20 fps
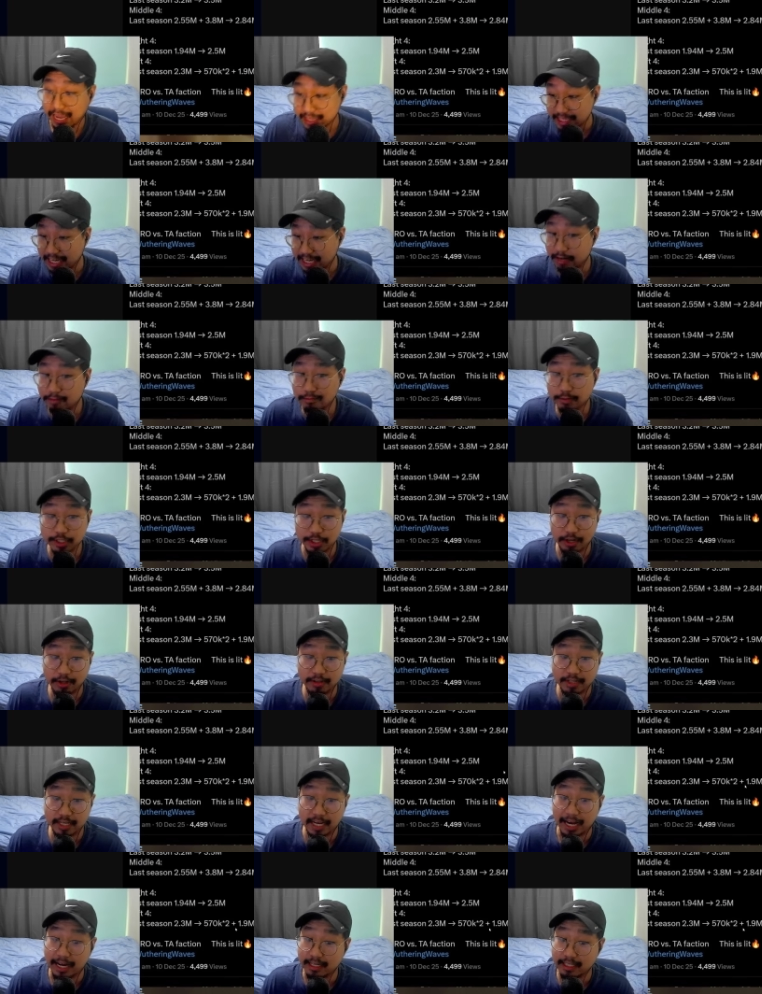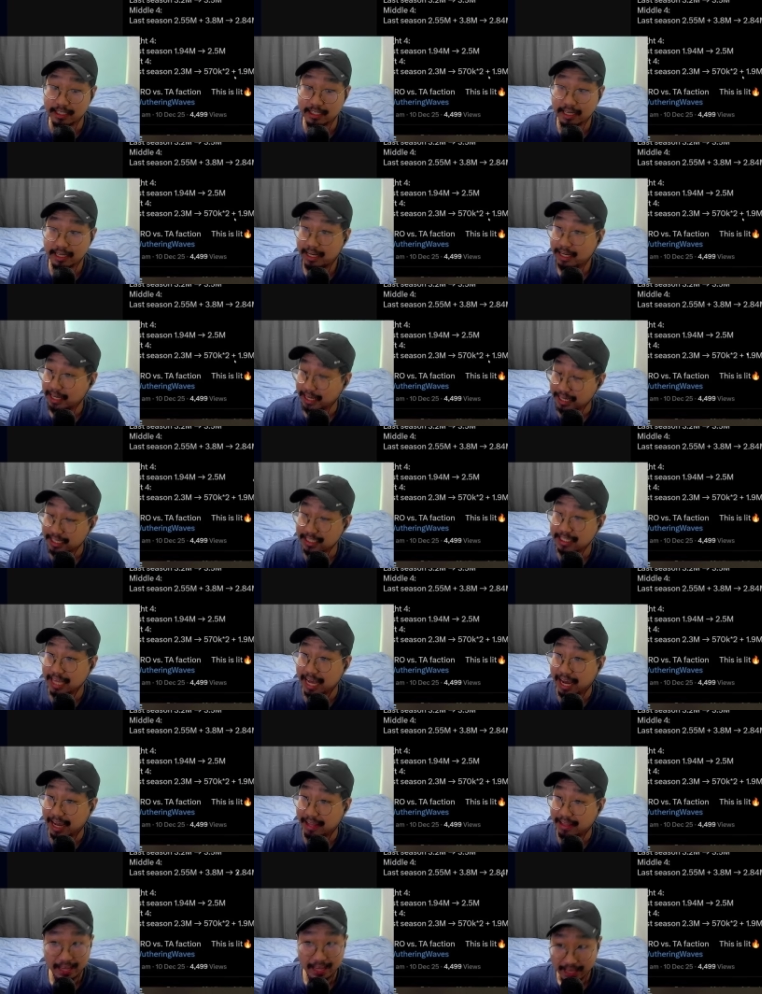end result, guys, is
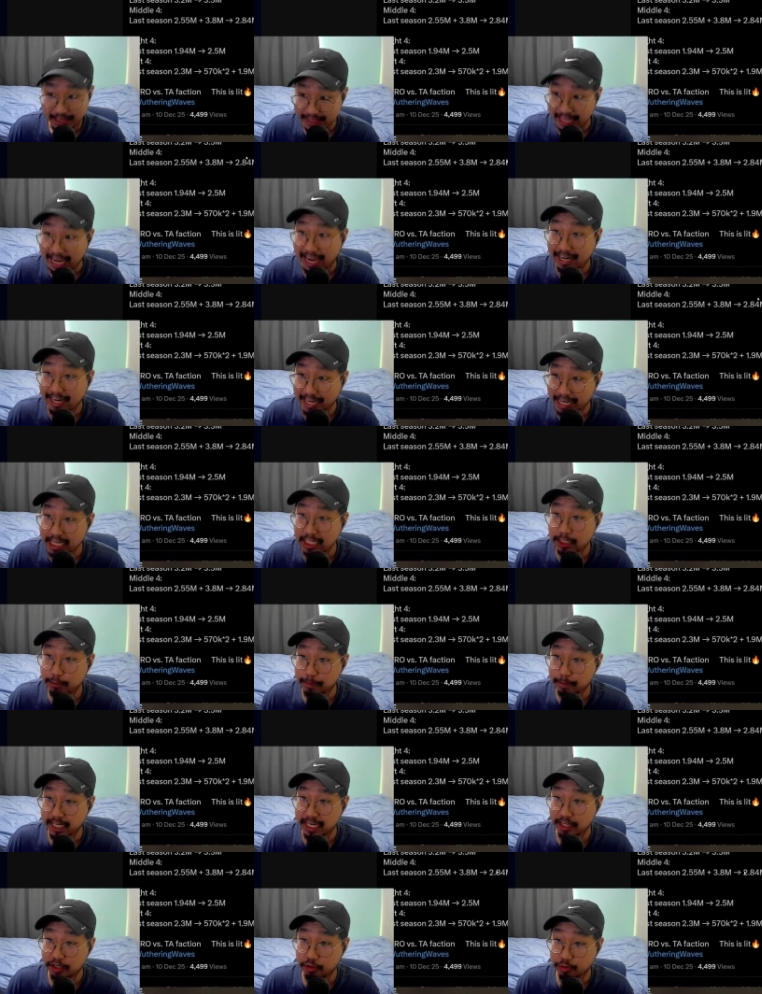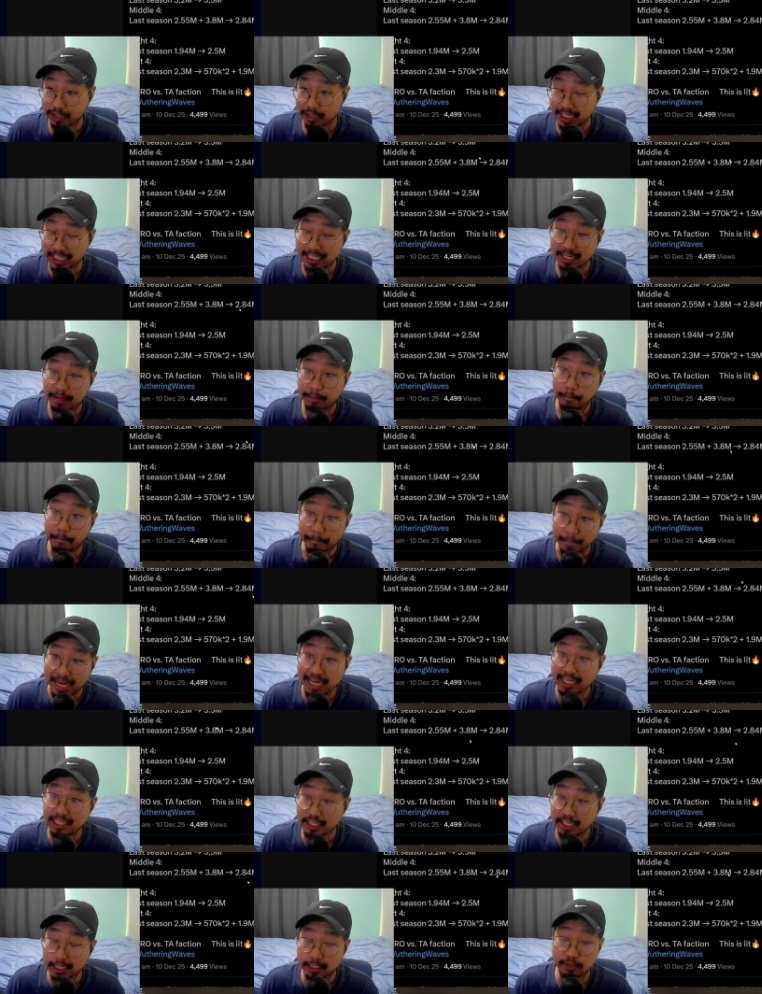that HP increase
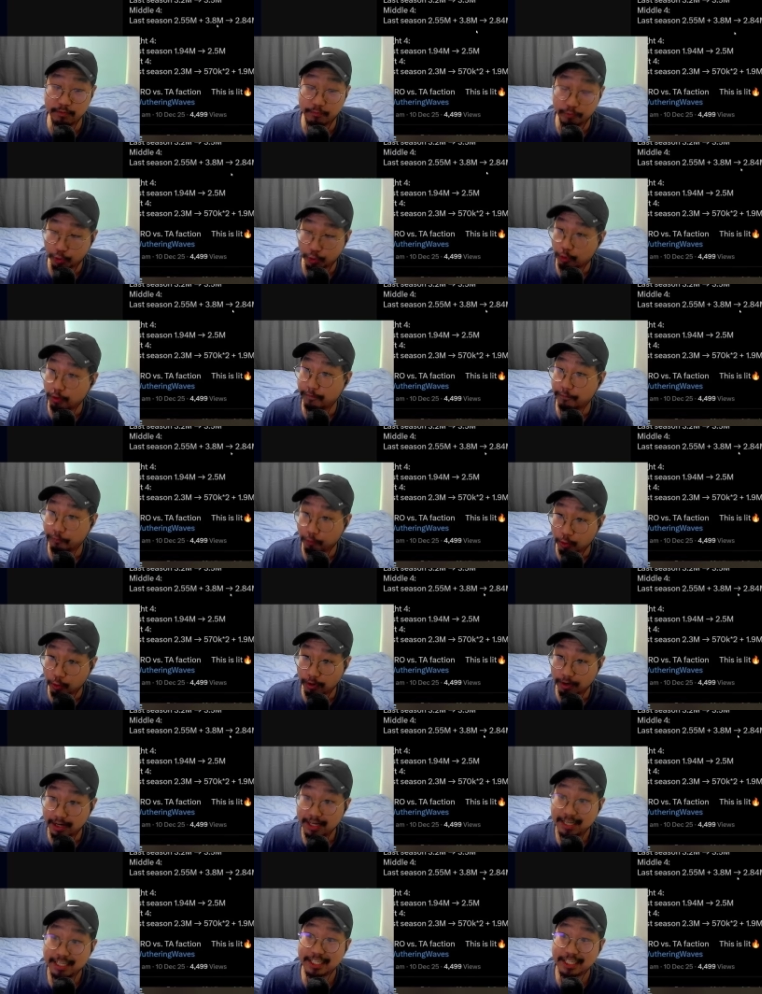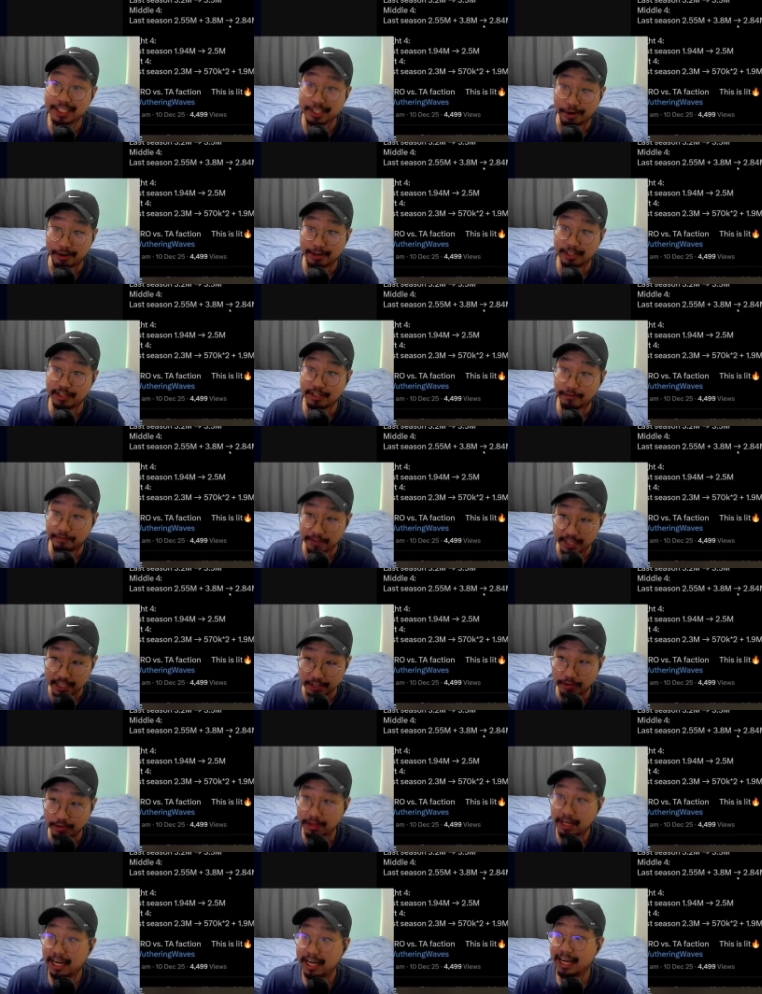makes this floor 4 start to
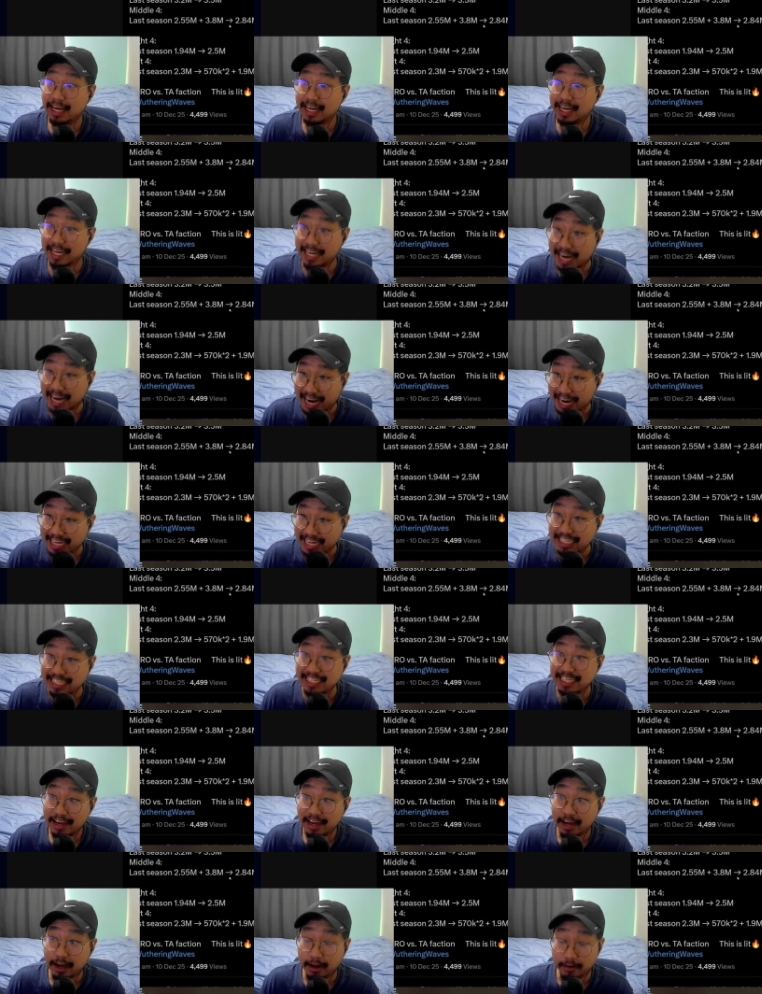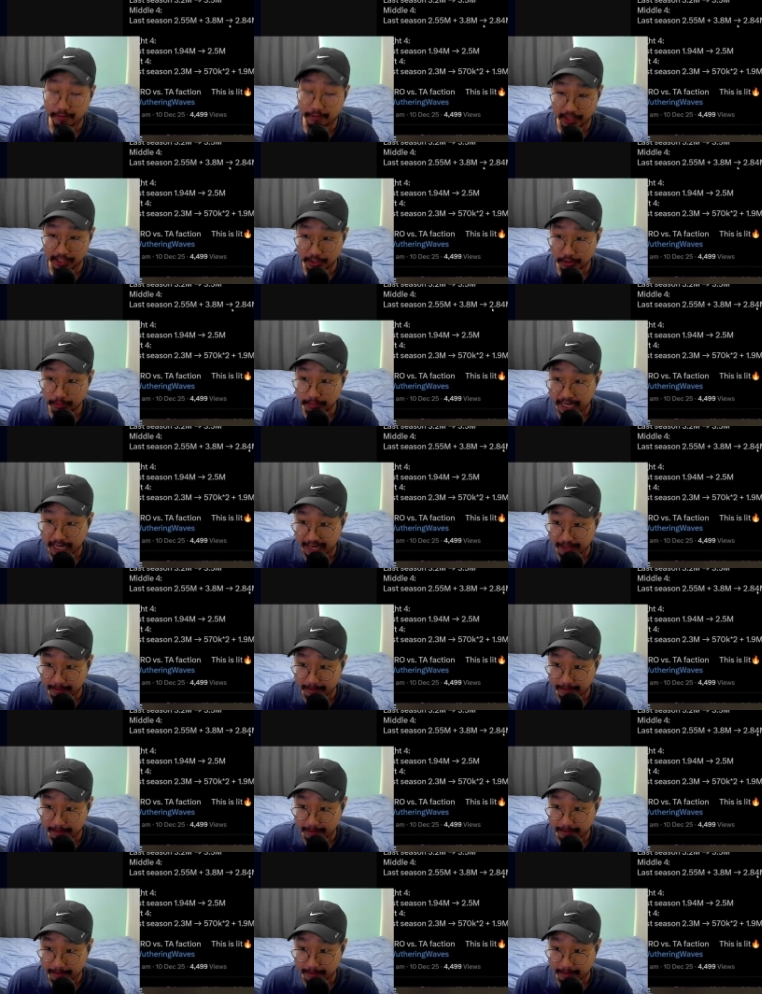feel kind of a little bad.